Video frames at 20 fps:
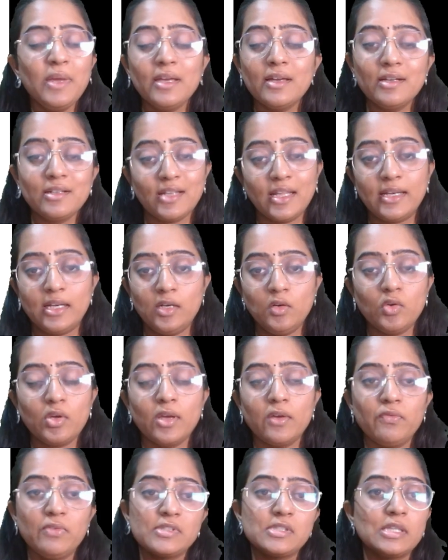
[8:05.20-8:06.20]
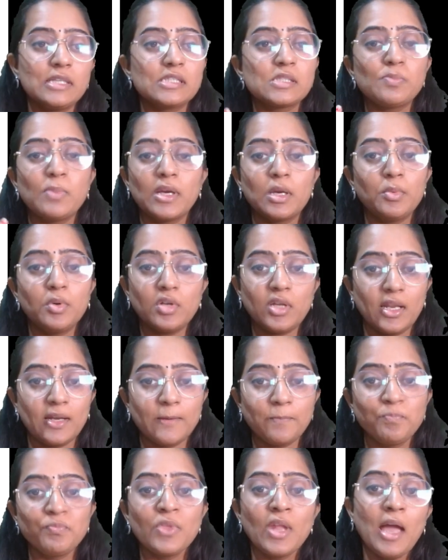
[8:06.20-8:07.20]
being a tenant, okay, first let's speak about
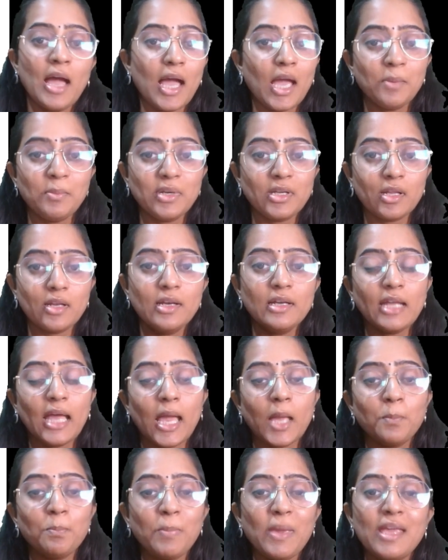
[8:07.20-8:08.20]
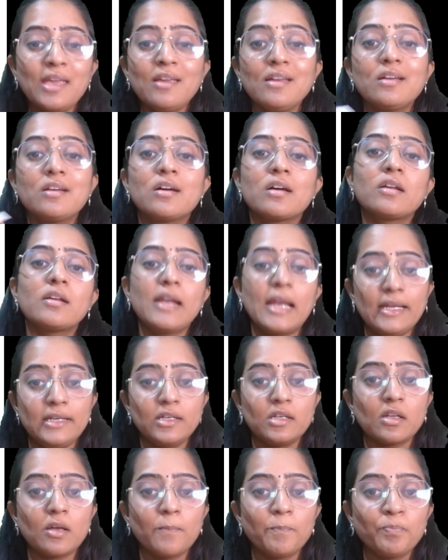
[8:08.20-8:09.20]
tenant. I'm a tenant, I'm paying
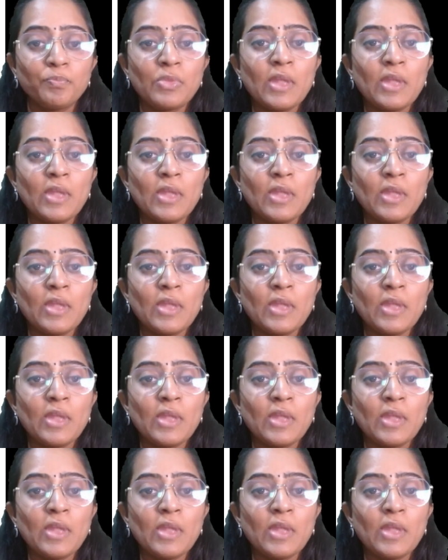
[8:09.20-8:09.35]
rent.